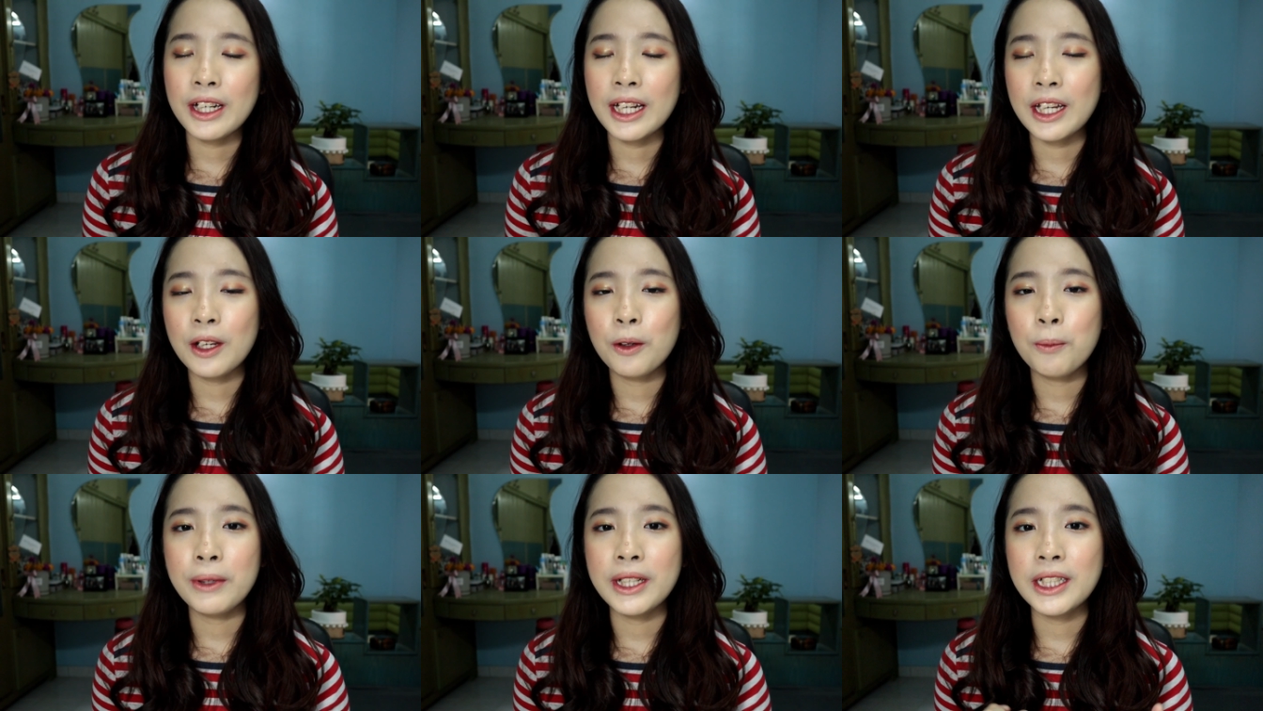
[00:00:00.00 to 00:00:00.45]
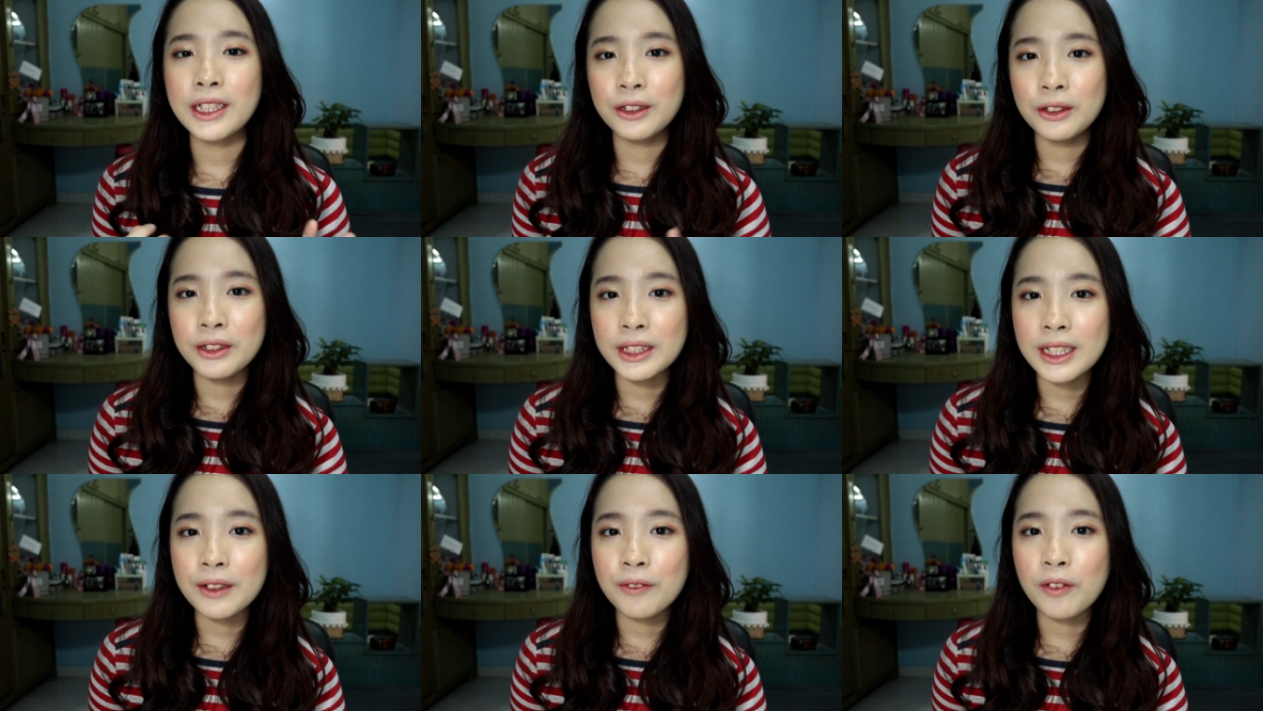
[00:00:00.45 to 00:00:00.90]
that it would be
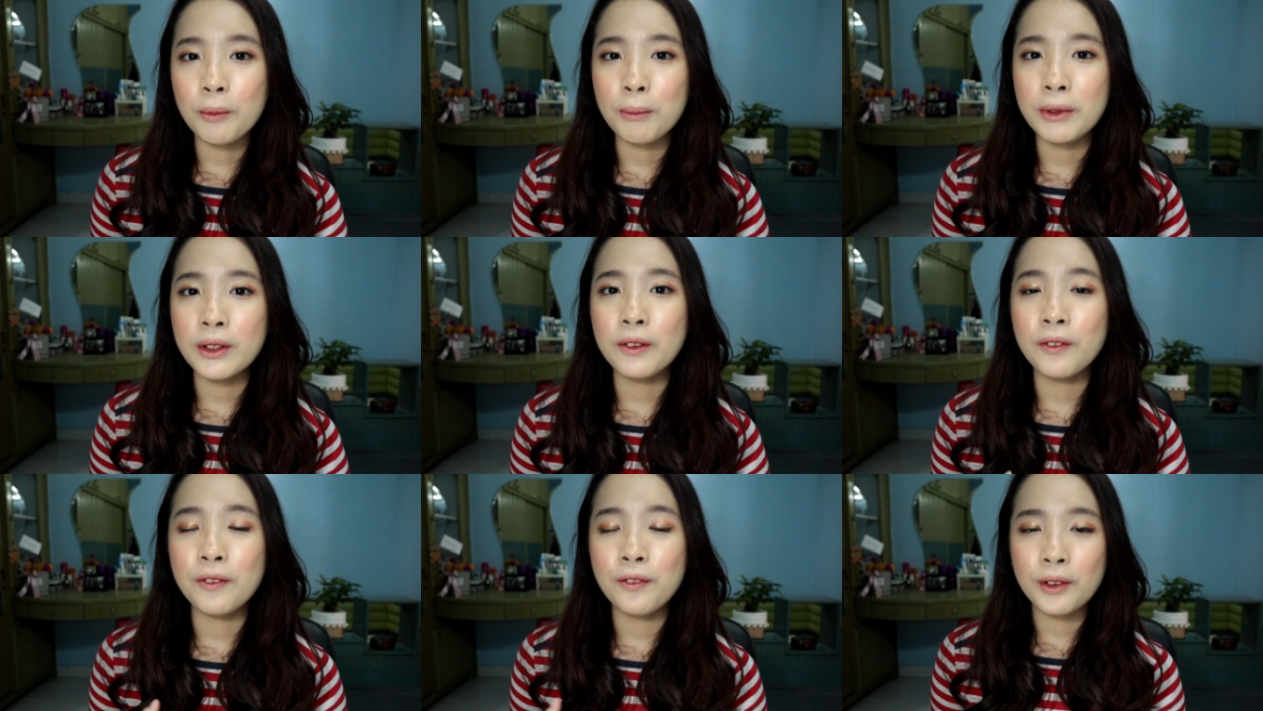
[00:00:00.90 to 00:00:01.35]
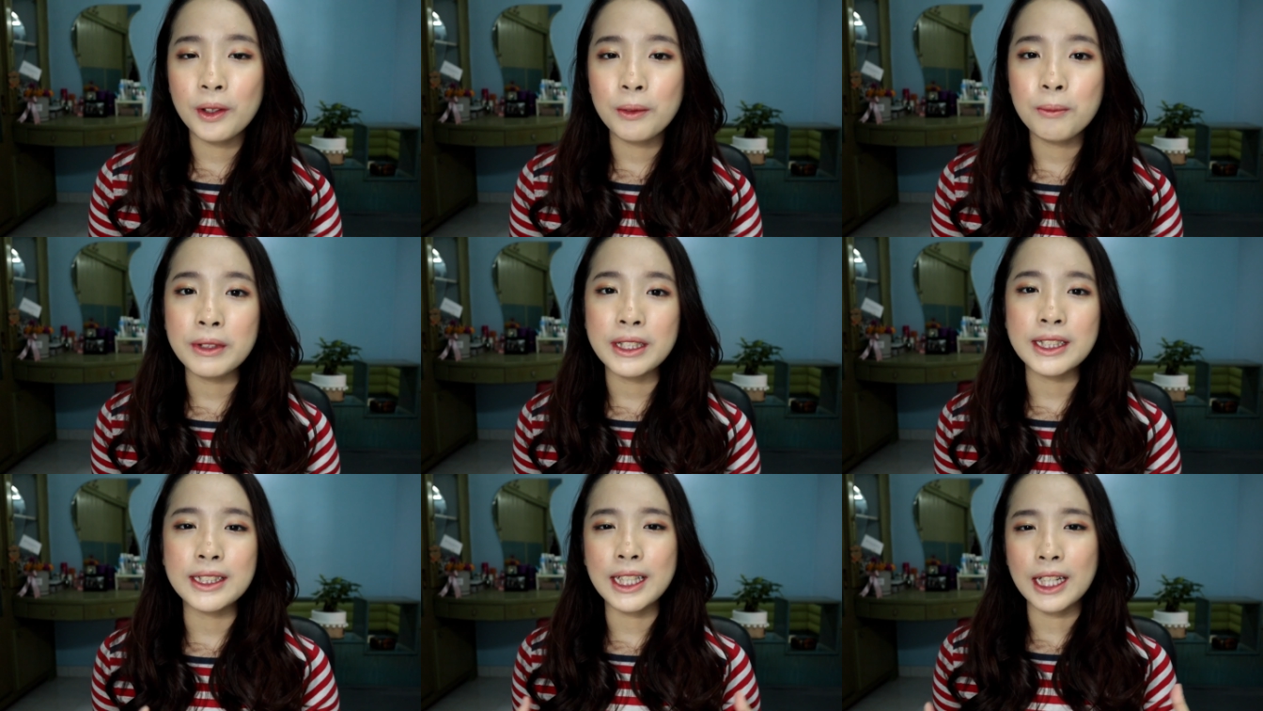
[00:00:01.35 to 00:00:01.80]
interesting for me to
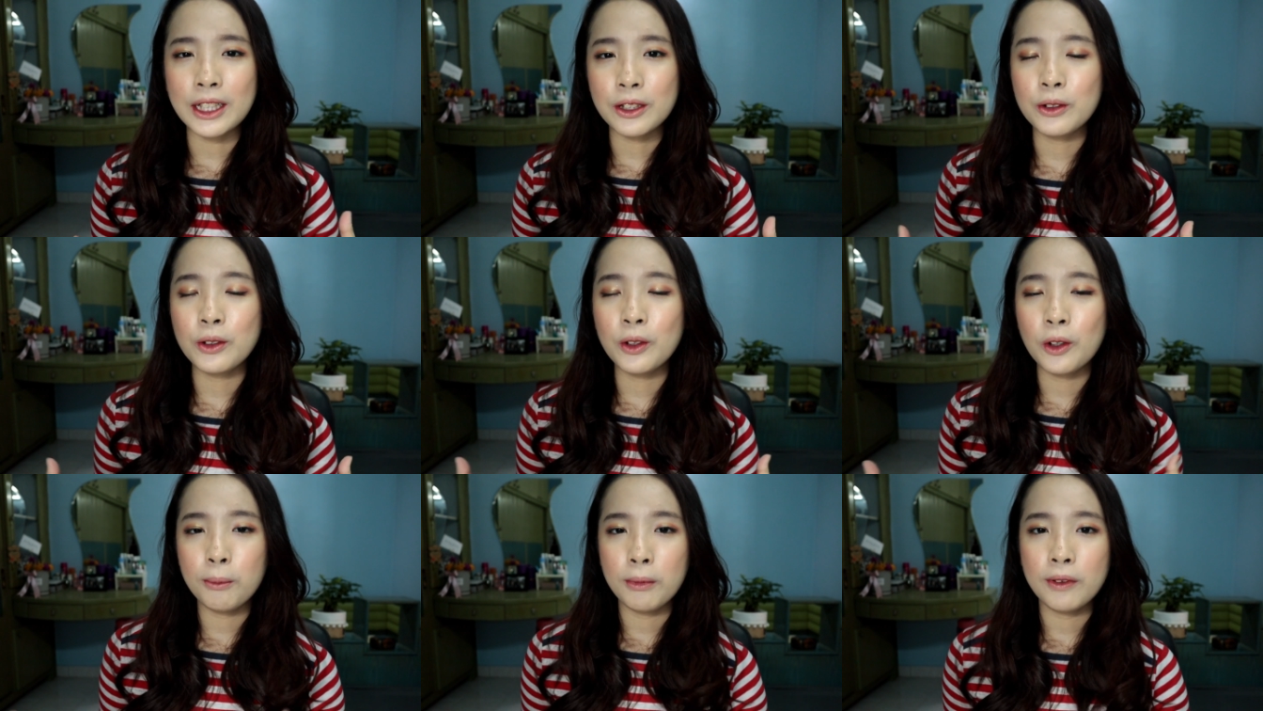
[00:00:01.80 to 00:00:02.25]
film this get to know